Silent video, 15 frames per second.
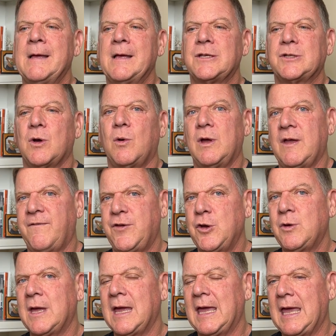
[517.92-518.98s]
So if you
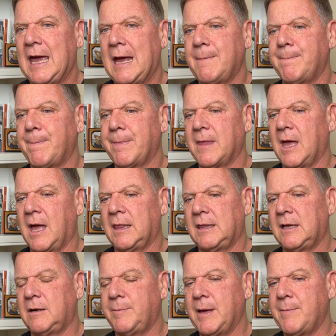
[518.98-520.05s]
can get a
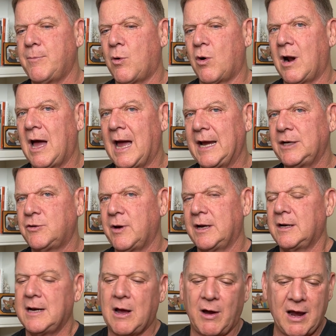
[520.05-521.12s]
little bit more hydrated.
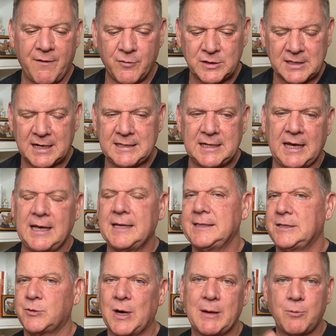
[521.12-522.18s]
Now, everyone's going to tell you,
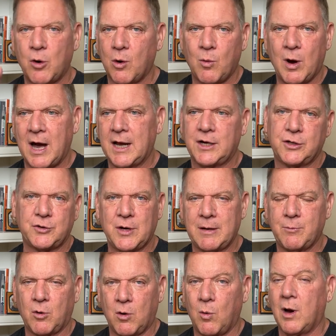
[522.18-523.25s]
drink more water, drink
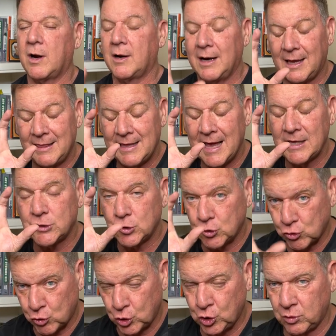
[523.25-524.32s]
more water. And that's
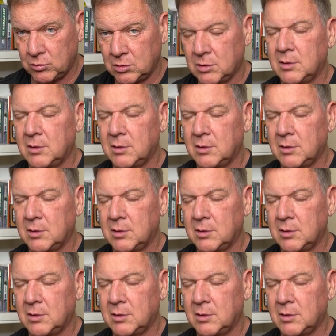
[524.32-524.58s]
true.